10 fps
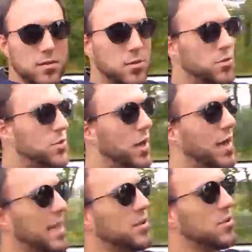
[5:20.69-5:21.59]
to
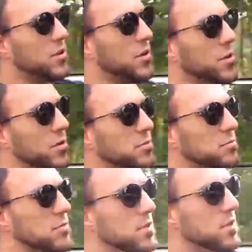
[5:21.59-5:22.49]
try and do
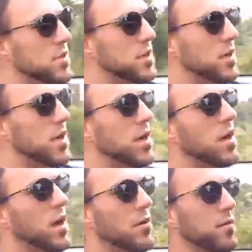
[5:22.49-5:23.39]

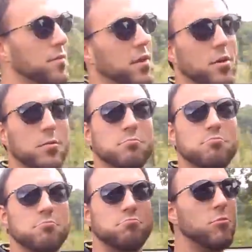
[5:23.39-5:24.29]
a review
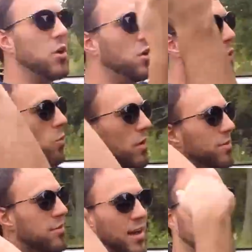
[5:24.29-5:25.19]

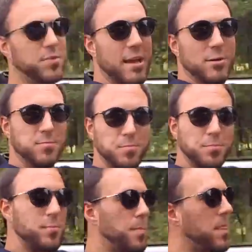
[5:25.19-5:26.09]
with the top down.
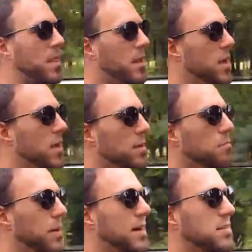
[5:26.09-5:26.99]

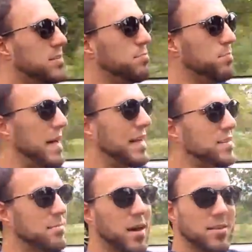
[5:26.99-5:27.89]
But back
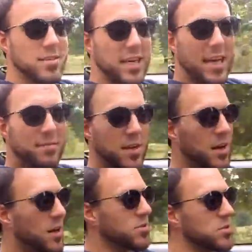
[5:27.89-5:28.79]
to Mazda having
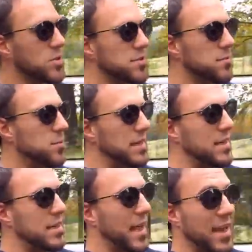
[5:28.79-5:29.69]
all sorts of
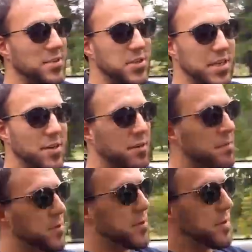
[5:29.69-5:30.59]
weird engineering
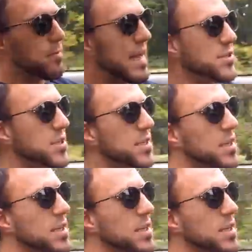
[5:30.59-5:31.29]
voodoo and magic.